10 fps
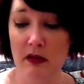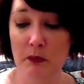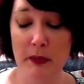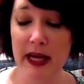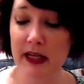
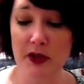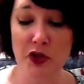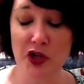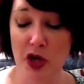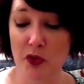made a
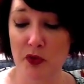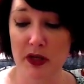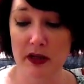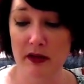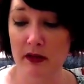
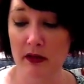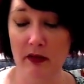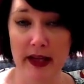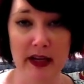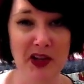joke,
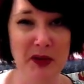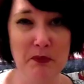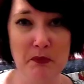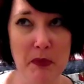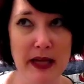like on a
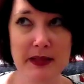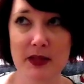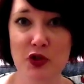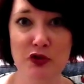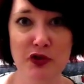
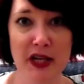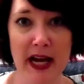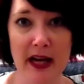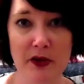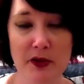messenger
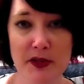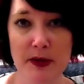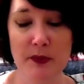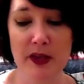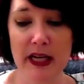chat or
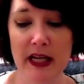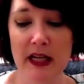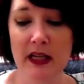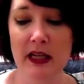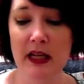something,
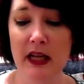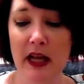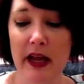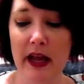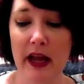
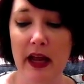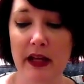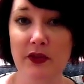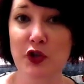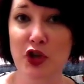
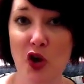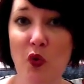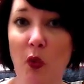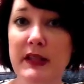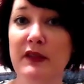and the
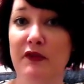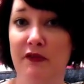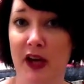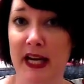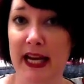joke wasn't
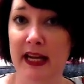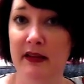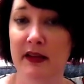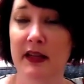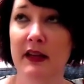funny.
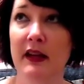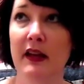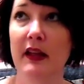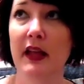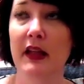
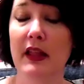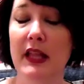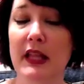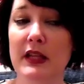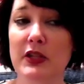
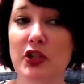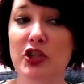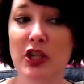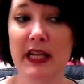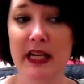
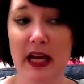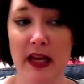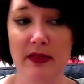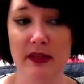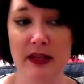She
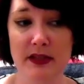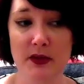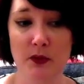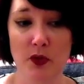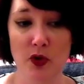and
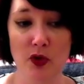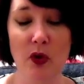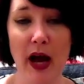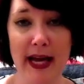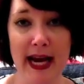this
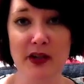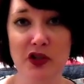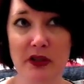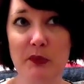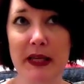girl had
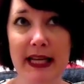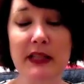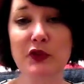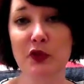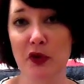actually been
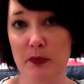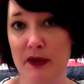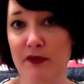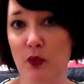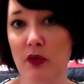into it
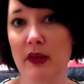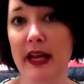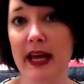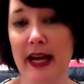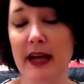before.
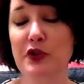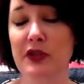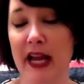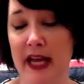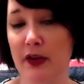They had
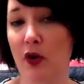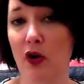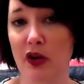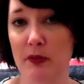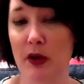actually had an
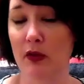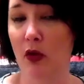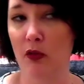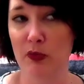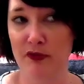argument
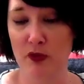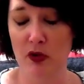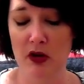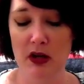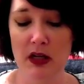long
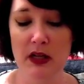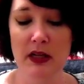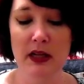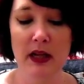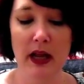before,
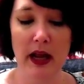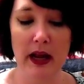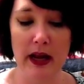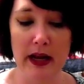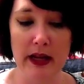
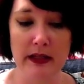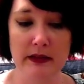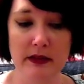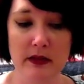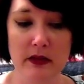
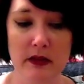and